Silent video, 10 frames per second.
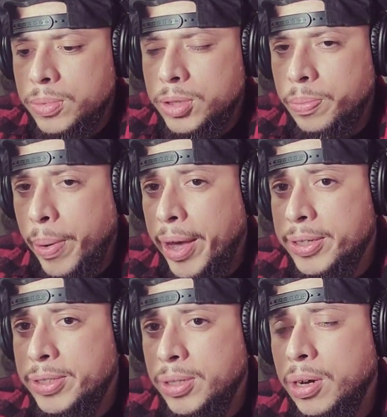
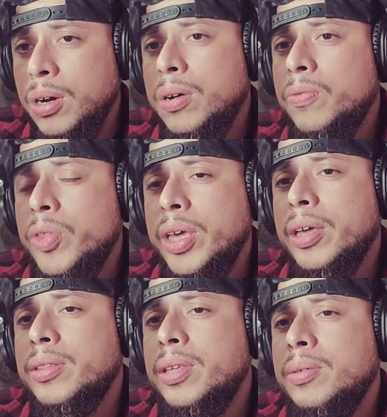specs of the
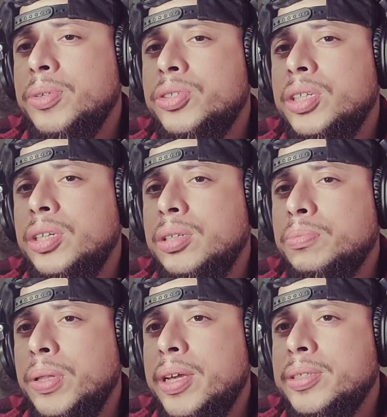
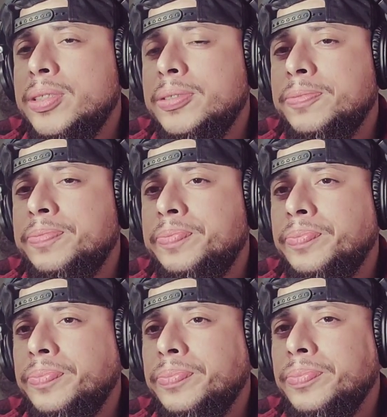Maschine Plus.
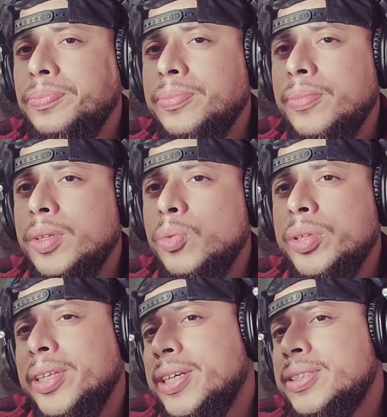One
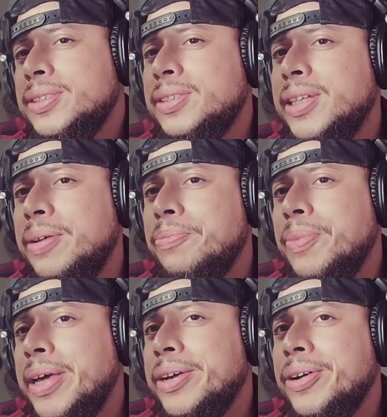thing is that
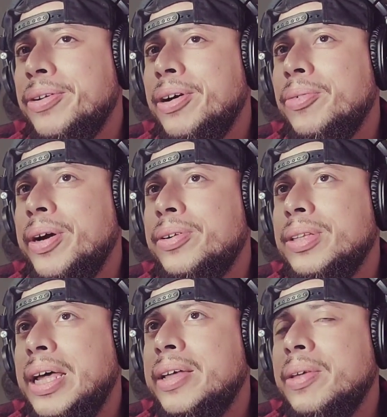I've
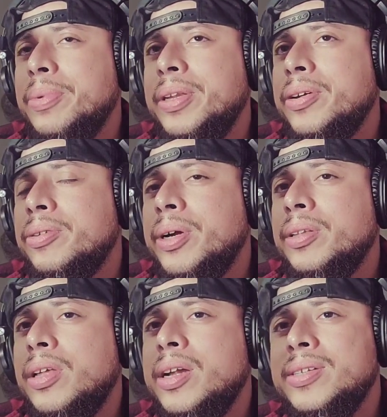been hearing around a
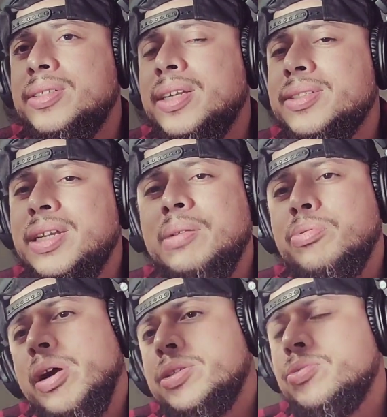lot, is that it's not
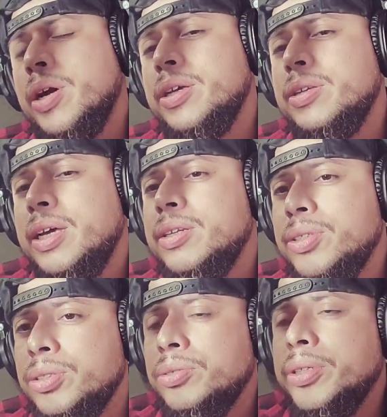priced right. And I
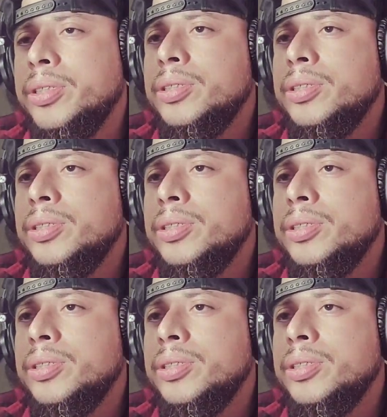disagree.